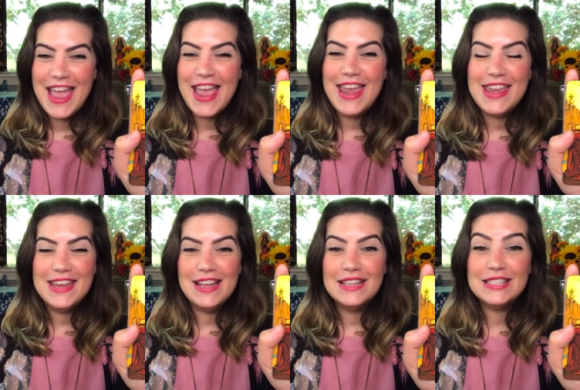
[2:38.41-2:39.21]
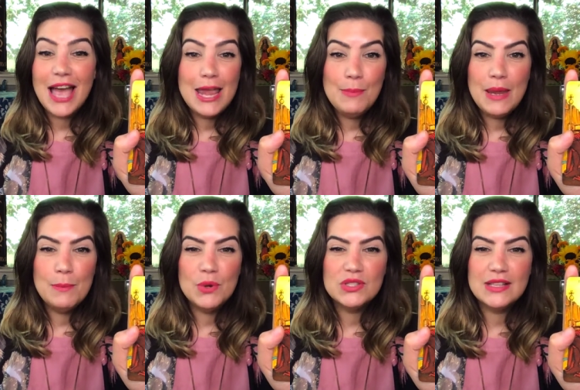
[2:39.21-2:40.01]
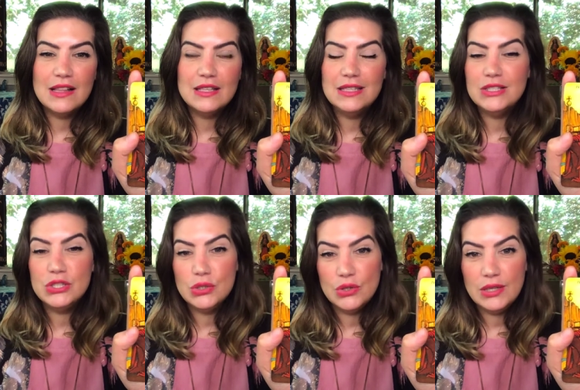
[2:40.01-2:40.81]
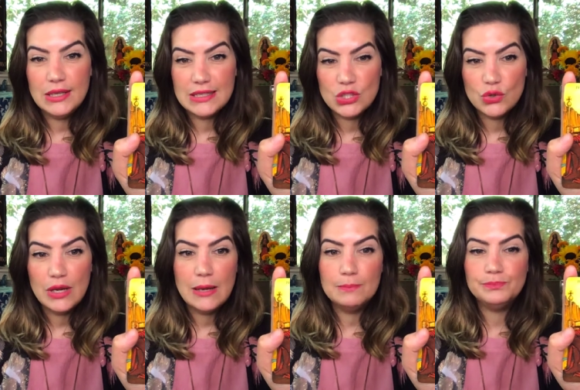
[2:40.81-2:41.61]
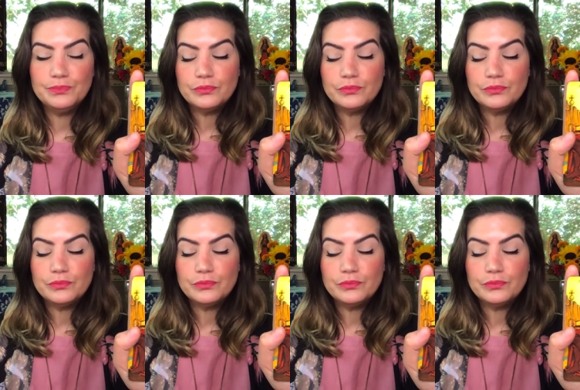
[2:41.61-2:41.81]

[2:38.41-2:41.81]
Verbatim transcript: a type A personality to the extreme.